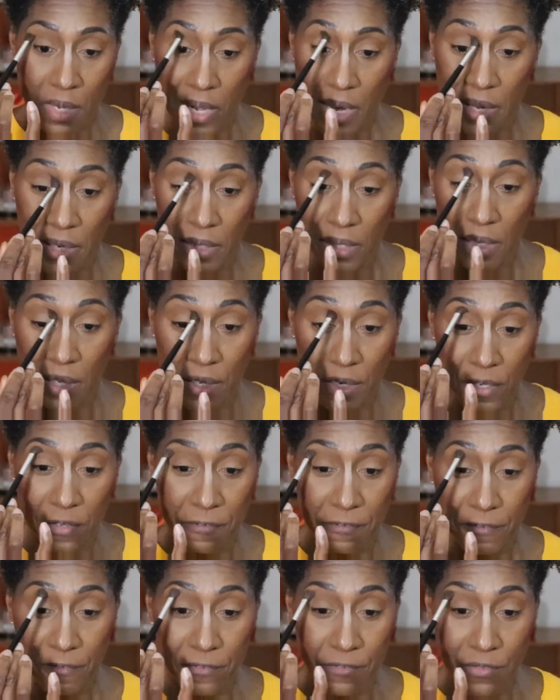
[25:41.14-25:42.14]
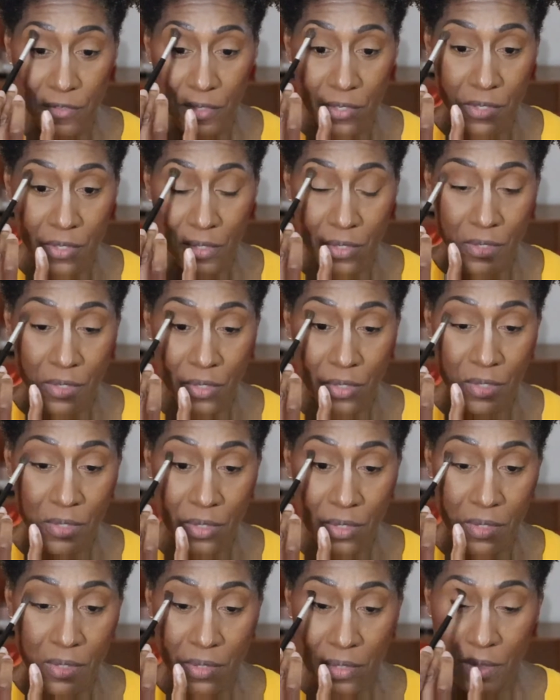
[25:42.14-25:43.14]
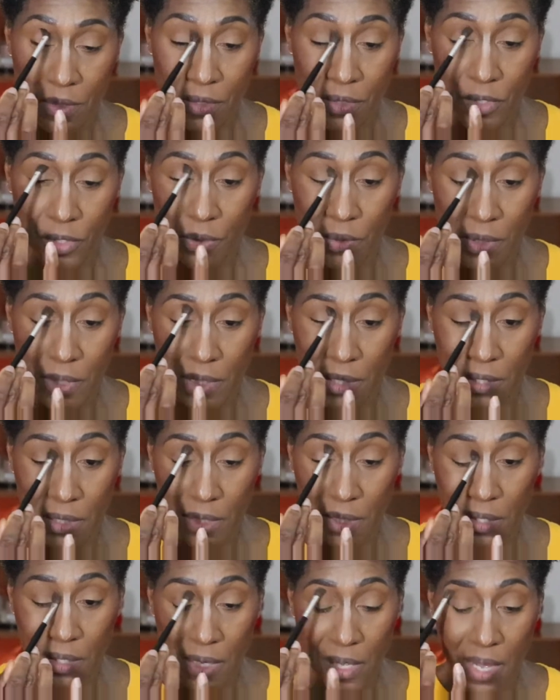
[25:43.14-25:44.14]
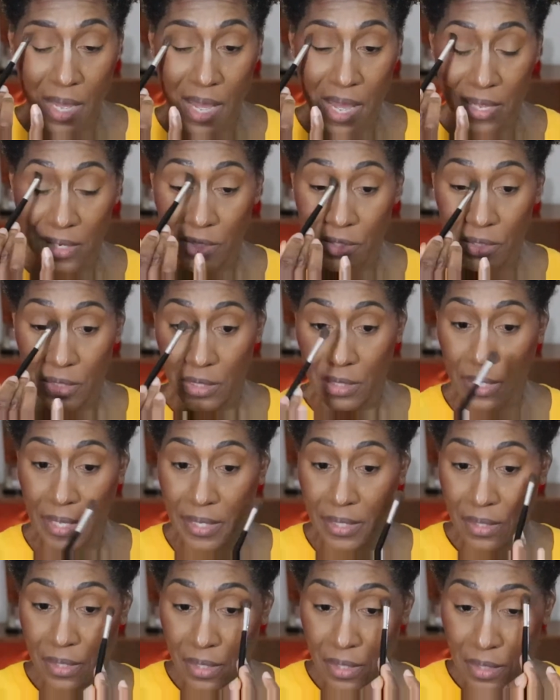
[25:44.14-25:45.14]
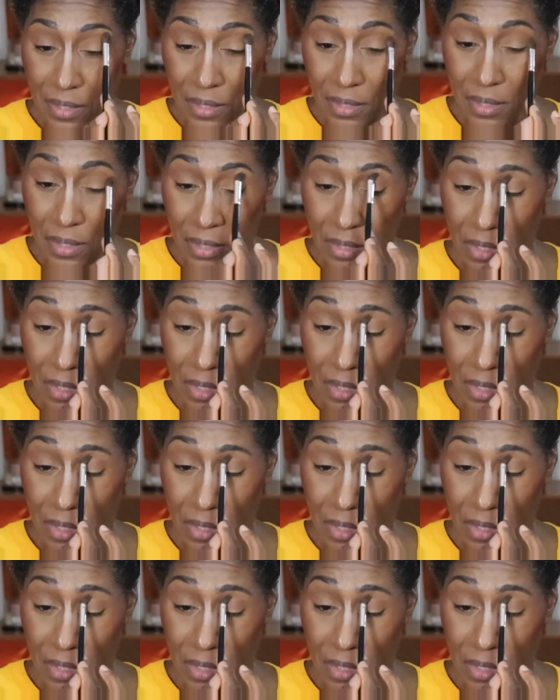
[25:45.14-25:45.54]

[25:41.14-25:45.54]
I love doing eye looks like this